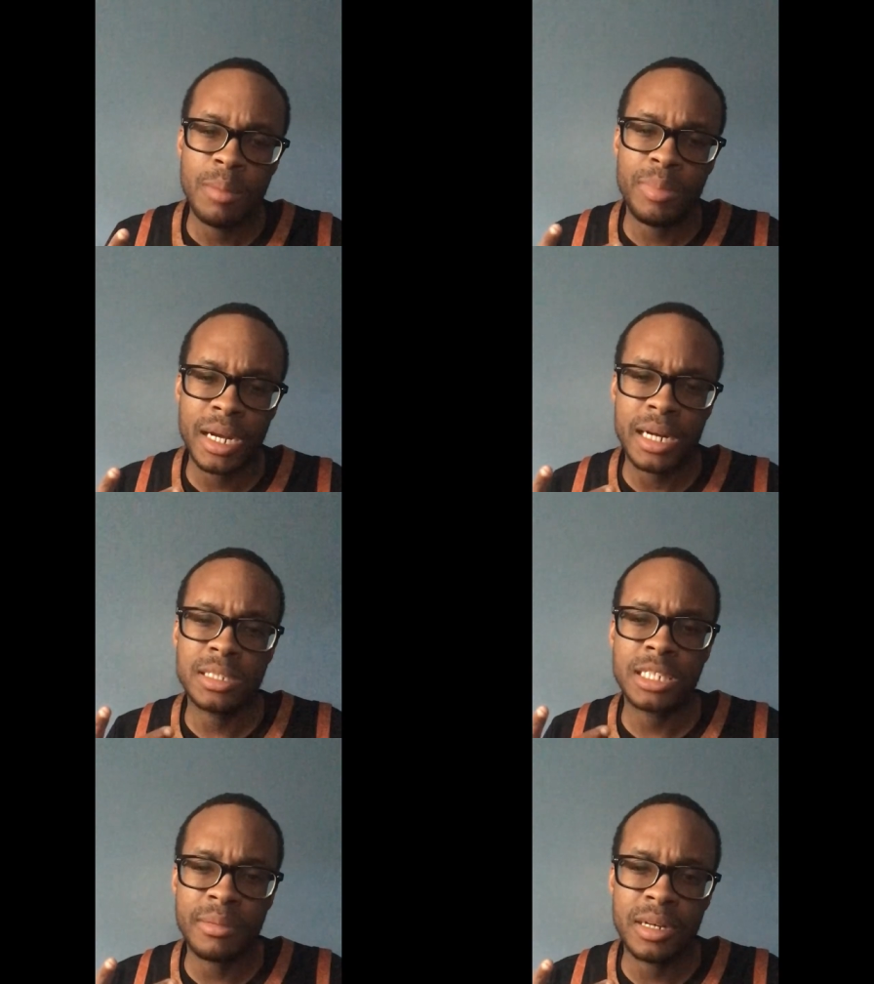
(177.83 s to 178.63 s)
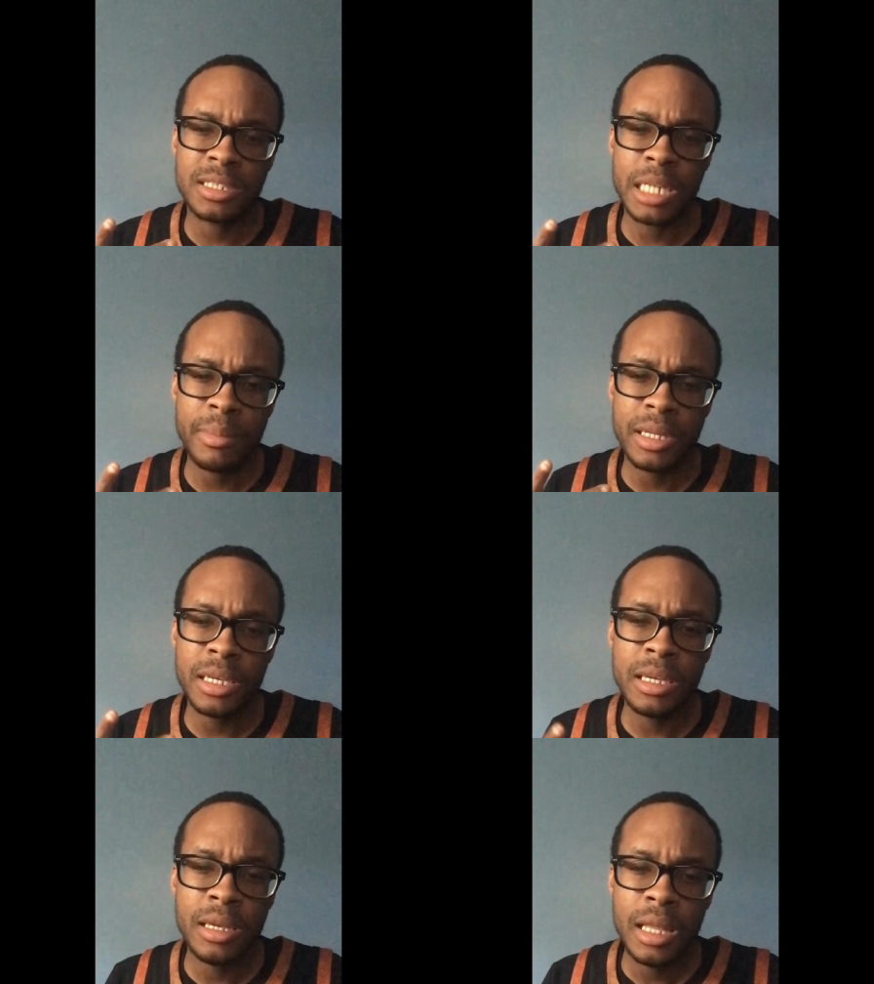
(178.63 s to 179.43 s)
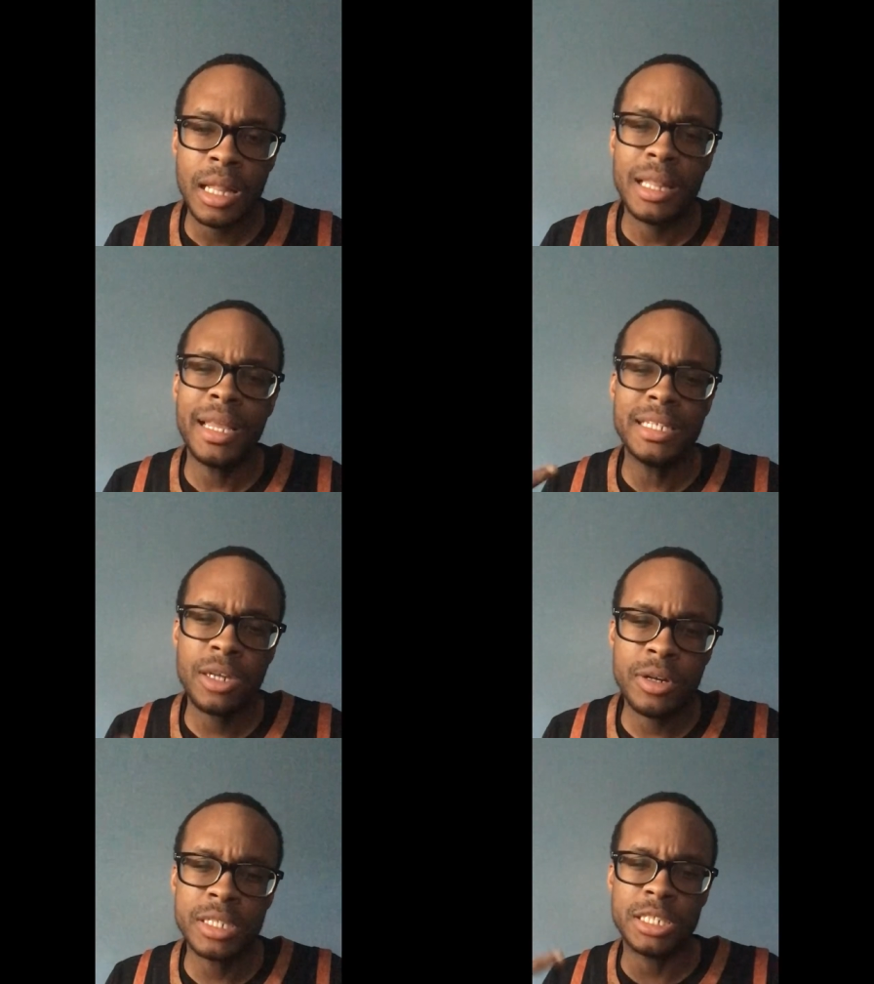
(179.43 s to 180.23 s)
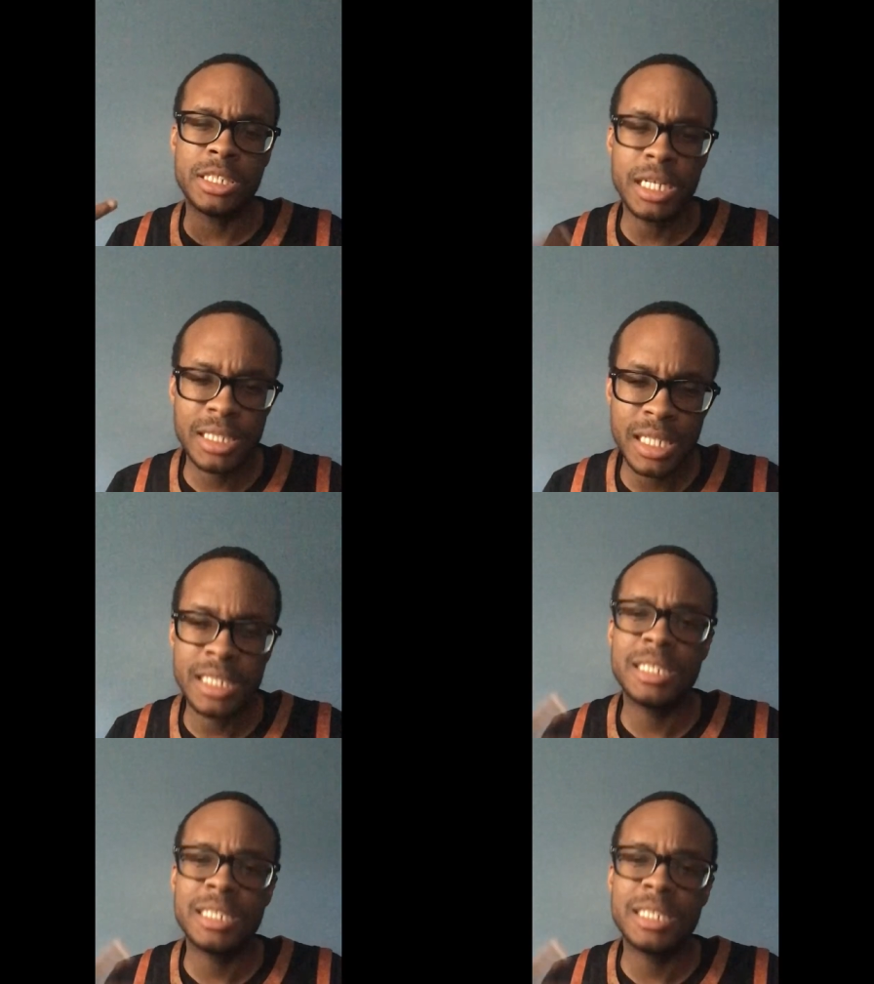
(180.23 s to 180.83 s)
in the Summer League. Let's go to Justin